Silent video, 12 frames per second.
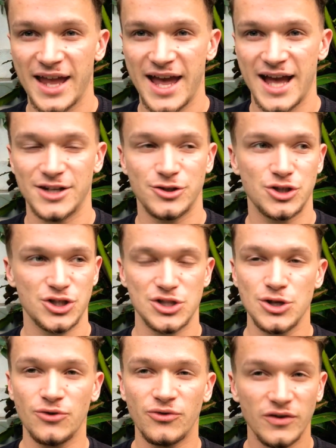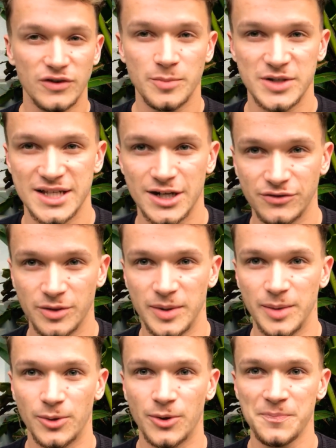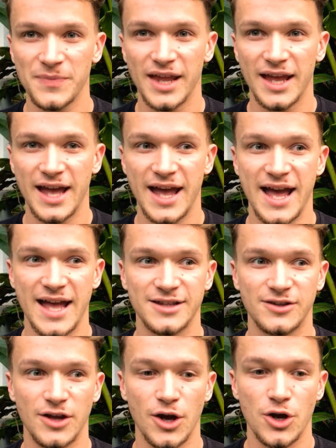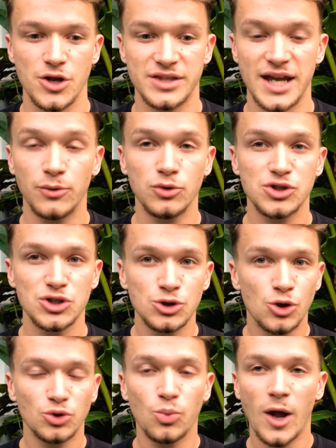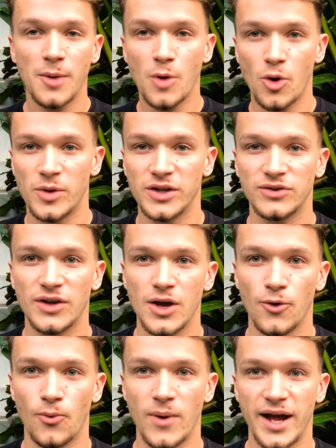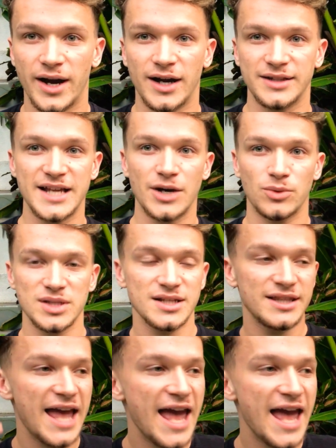and you just knew 50% of the people, and there was not one moment where there wasn't